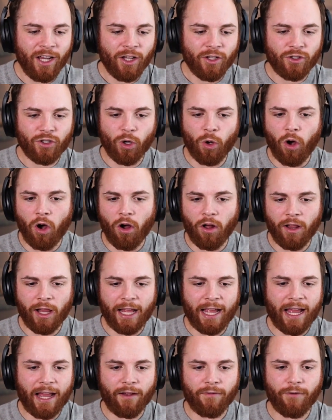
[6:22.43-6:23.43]
So all I
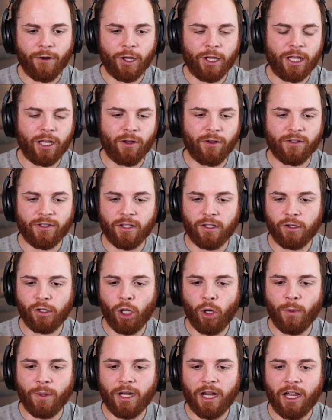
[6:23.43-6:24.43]
have right here is a
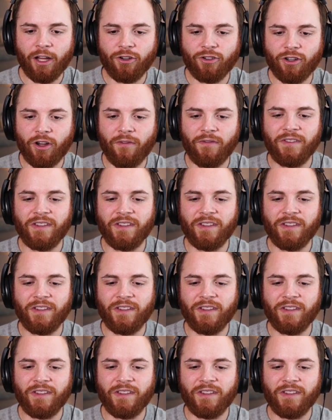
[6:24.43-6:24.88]
low and high shelf.